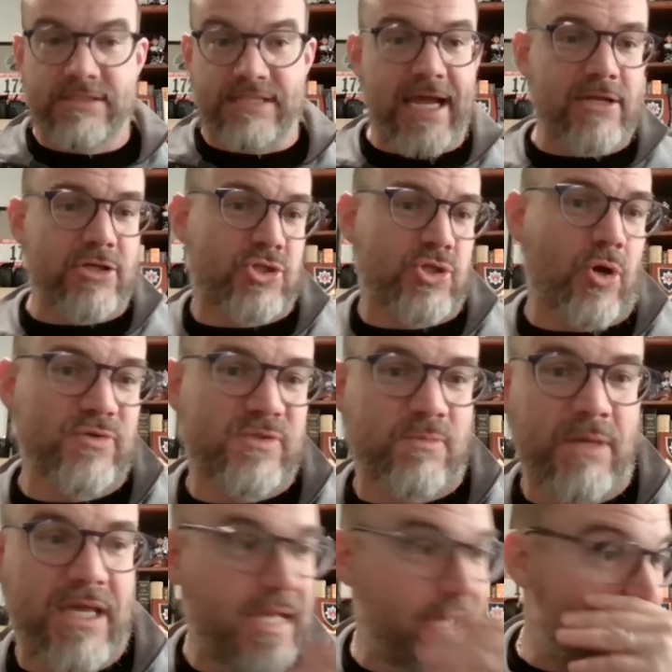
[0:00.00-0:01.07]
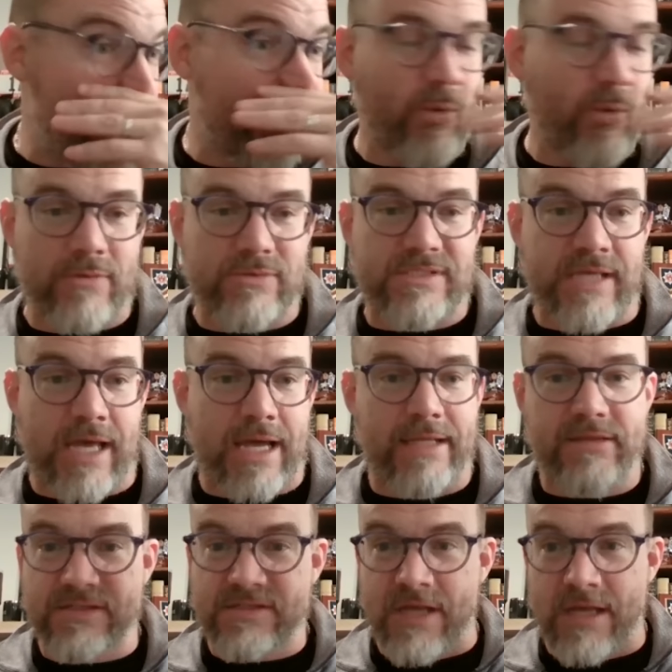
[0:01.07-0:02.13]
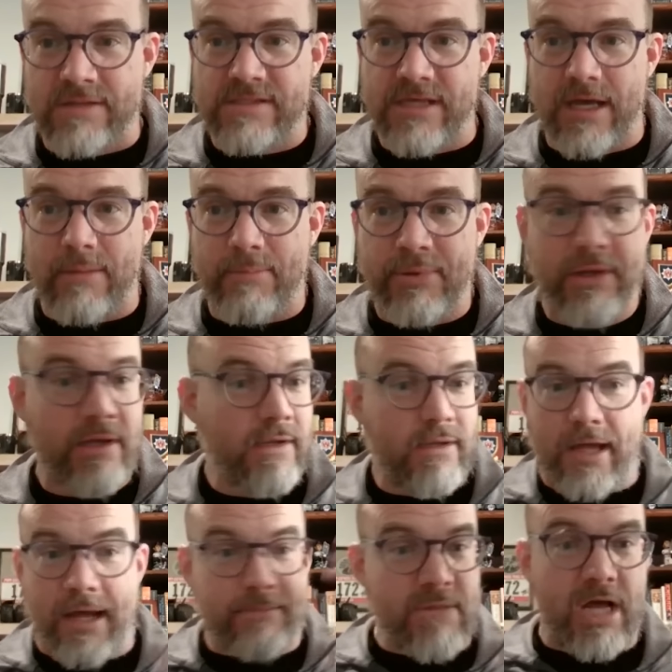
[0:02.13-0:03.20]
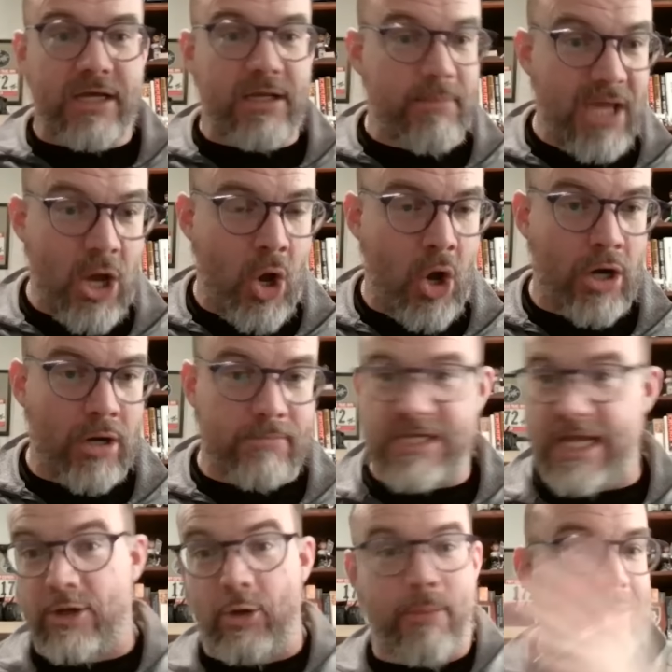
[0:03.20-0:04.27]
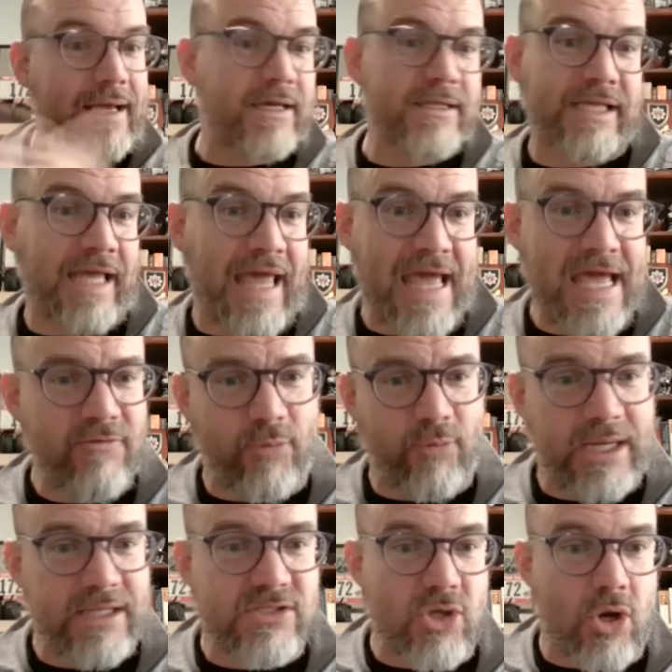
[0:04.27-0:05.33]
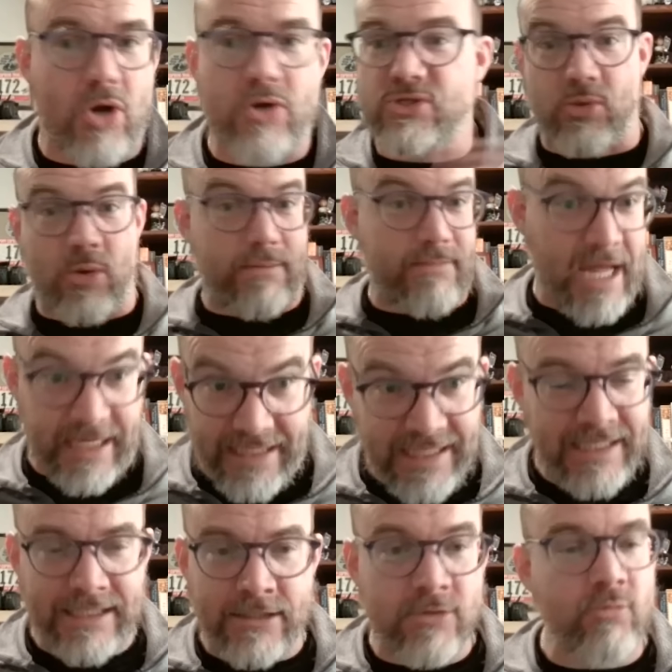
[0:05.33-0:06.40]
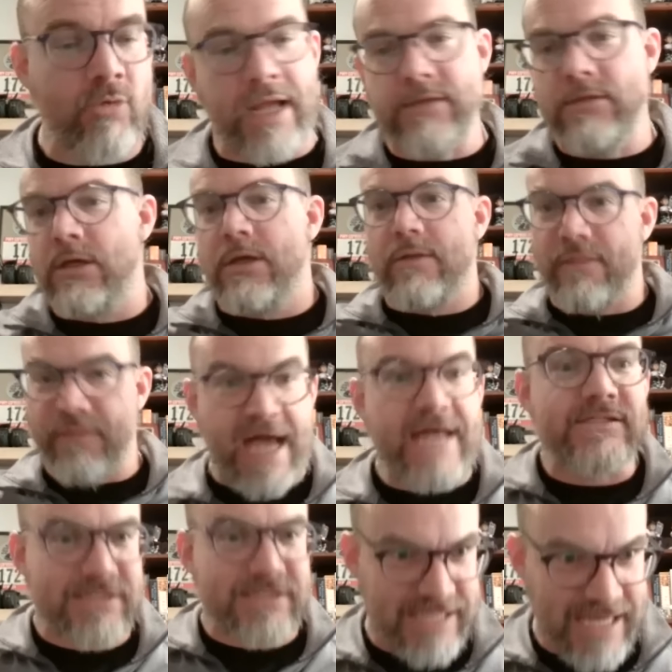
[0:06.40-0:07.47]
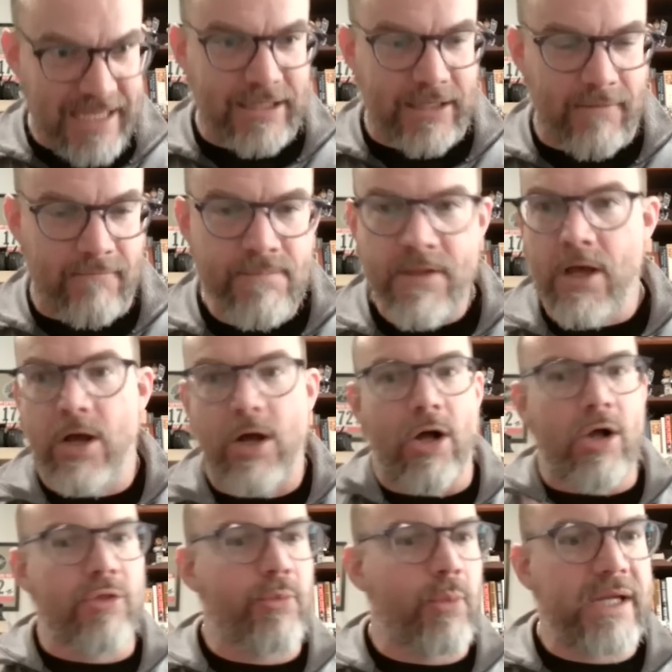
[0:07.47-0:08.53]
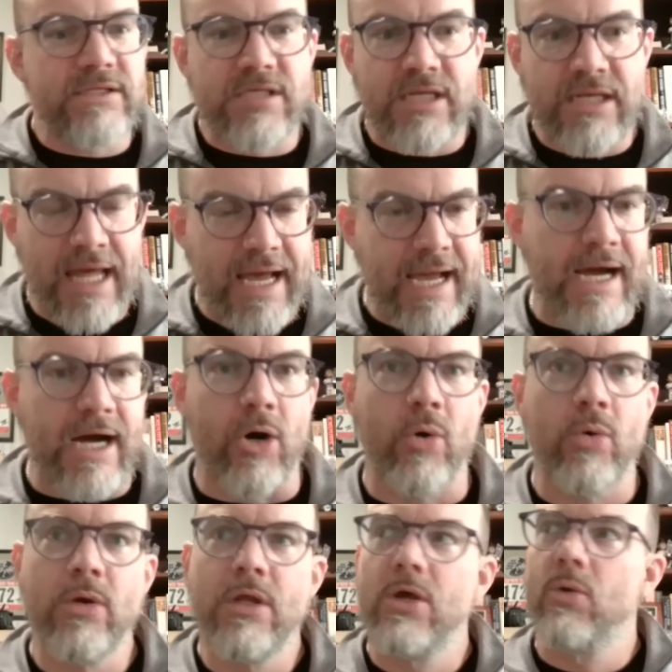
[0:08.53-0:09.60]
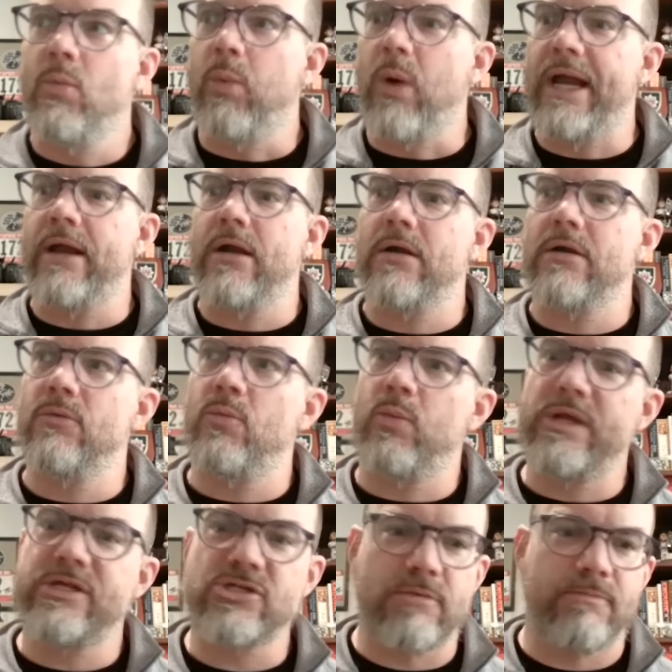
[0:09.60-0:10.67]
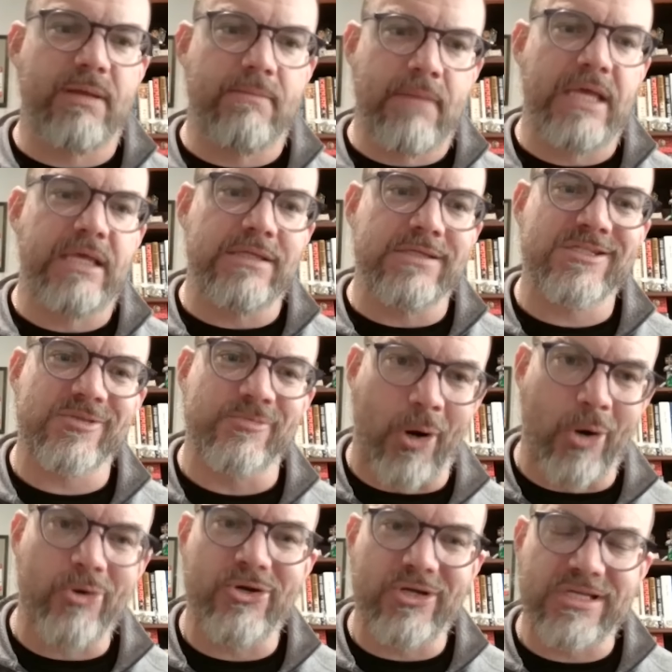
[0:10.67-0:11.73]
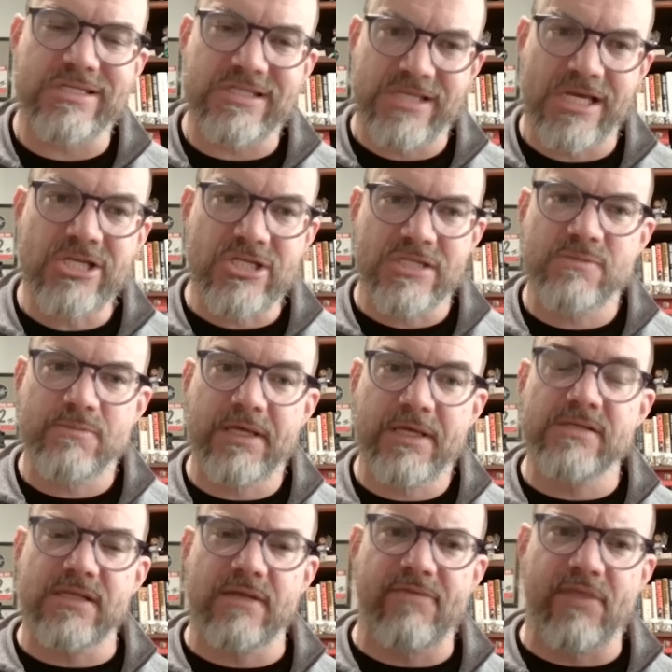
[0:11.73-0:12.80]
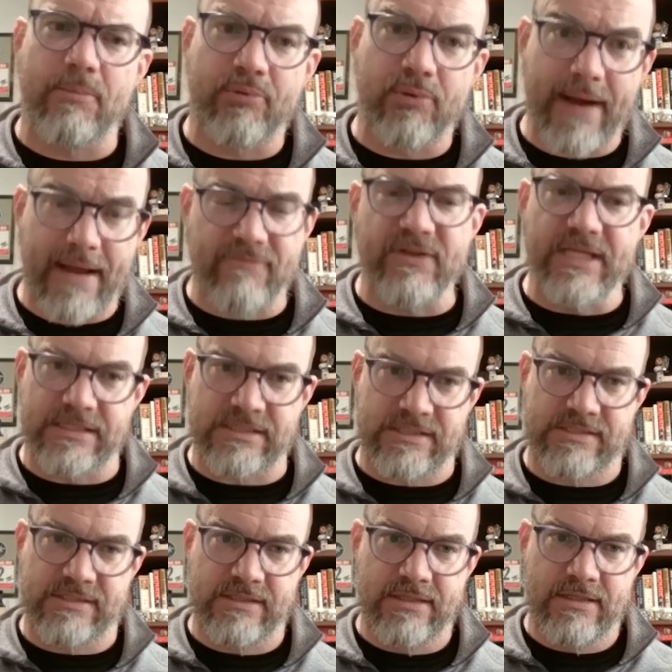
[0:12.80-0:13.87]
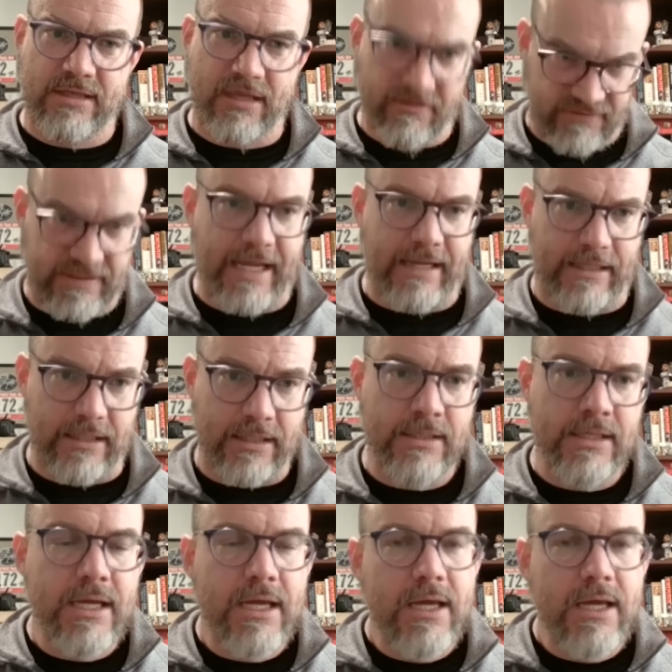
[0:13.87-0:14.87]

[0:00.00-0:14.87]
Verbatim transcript: Data shows me I go outside, the sun's up, I'm not going to be harmed. I go back in the cave when it's dark, so I'm not eaten, right? That's data. All the way to now, where we should be making smarter decisions because of the prevalence of data.